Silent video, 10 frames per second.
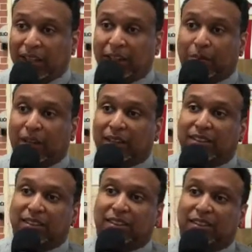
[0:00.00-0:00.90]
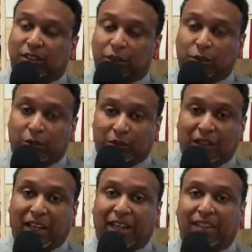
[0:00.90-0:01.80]
And the process is to
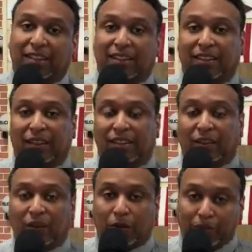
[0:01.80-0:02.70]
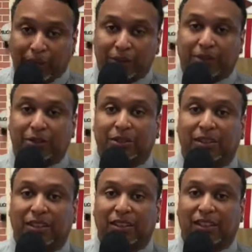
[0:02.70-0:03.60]
create or build
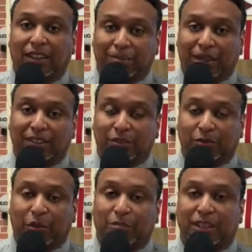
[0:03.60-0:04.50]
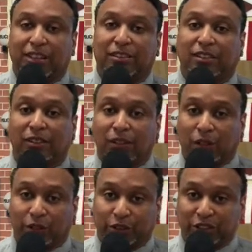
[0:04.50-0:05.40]
a positive workplace
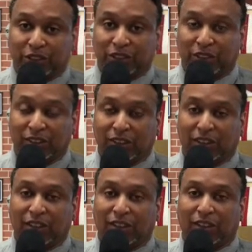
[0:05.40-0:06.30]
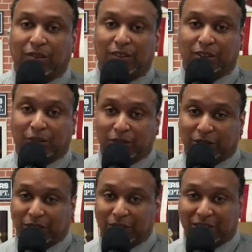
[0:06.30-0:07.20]
culture. And
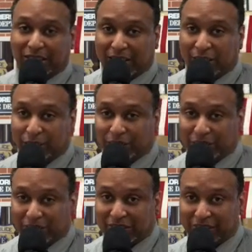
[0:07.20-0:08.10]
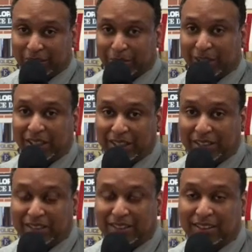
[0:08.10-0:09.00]
once that culture is in
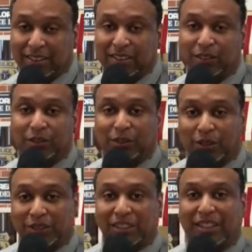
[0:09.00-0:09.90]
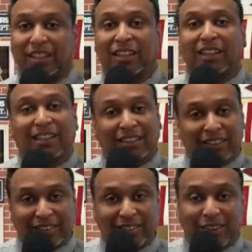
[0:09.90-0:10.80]
place, you'll notice that
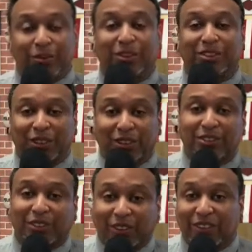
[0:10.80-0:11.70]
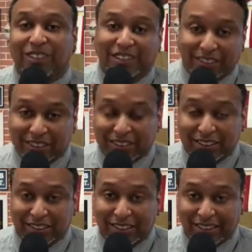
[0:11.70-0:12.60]
the results are this:
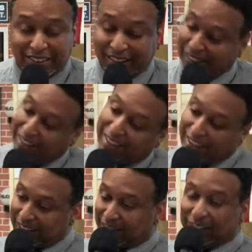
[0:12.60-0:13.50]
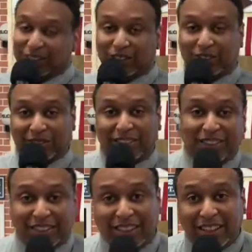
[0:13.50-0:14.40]

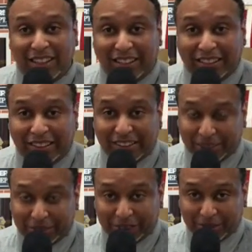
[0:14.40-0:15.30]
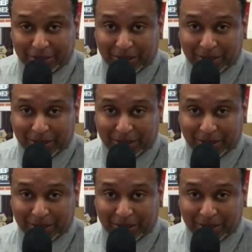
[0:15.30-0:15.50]
strengthened leadership,